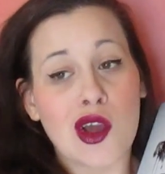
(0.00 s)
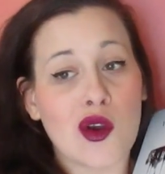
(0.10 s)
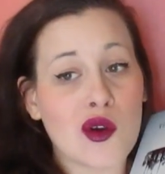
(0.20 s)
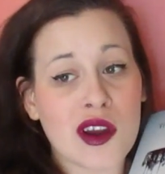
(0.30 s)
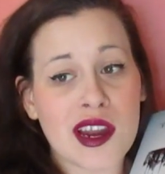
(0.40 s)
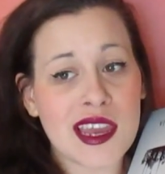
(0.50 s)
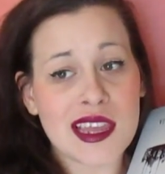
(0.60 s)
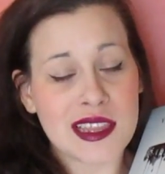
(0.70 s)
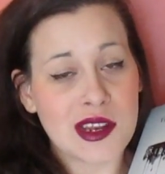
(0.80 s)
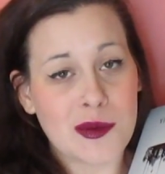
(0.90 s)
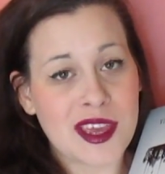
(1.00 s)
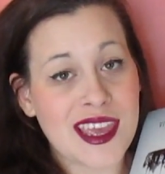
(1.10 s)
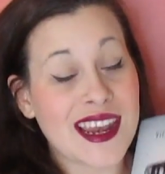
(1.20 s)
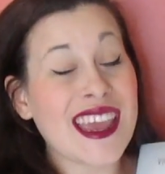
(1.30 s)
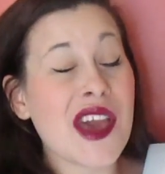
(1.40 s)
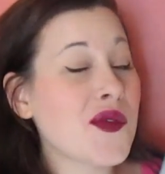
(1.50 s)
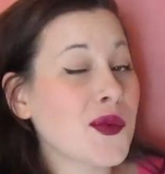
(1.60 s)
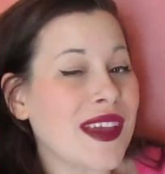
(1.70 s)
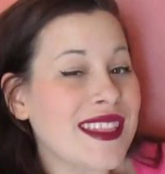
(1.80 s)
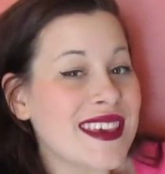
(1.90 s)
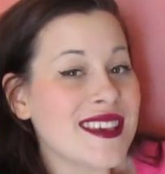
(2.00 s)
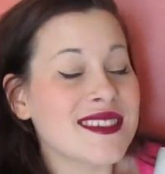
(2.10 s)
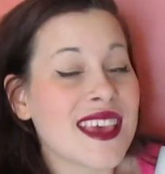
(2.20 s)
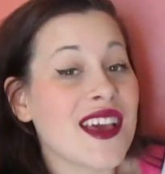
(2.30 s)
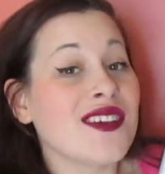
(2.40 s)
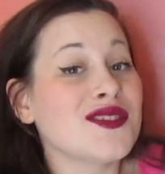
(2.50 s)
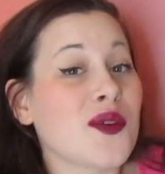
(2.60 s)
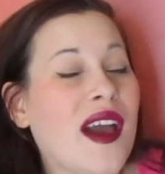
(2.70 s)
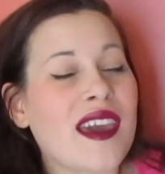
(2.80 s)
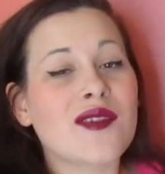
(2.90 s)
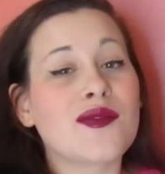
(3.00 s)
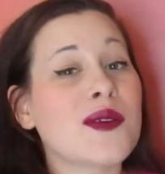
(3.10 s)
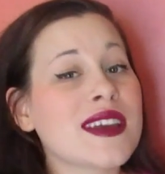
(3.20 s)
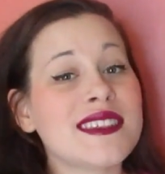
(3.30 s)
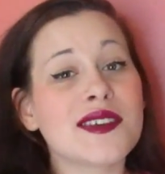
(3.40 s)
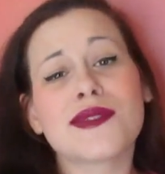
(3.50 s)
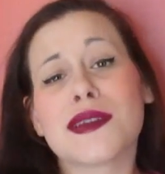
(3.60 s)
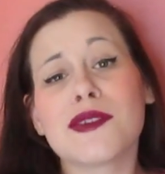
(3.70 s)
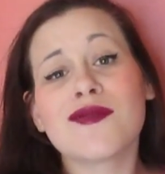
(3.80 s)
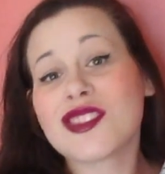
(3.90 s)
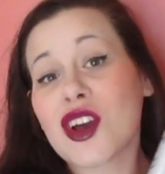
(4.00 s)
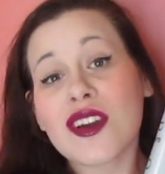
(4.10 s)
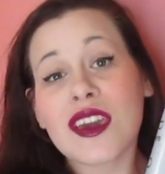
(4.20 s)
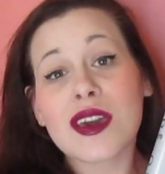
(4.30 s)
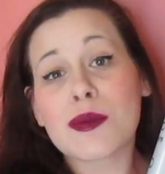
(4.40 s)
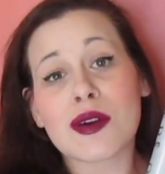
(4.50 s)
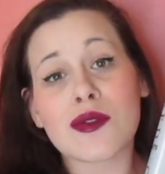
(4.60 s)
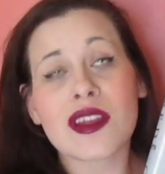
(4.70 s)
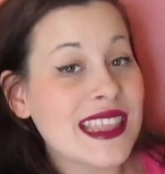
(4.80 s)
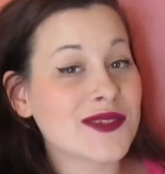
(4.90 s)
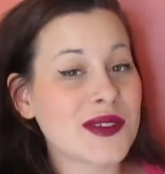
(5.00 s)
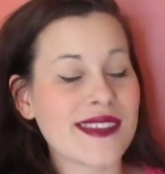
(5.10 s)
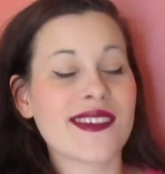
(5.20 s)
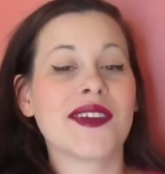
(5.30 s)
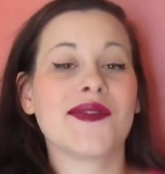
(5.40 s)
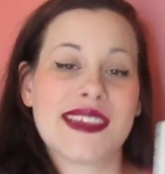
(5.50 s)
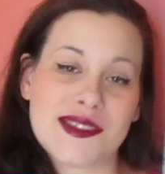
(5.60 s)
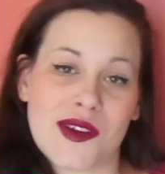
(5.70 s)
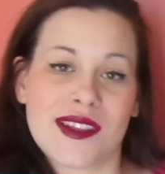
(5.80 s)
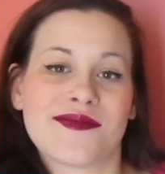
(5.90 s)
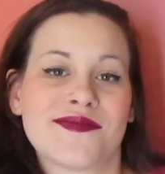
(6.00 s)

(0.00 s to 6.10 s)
gory a little bit, and I haven't read this, so I have no idea what I'm even talking about. That's what I think of this one.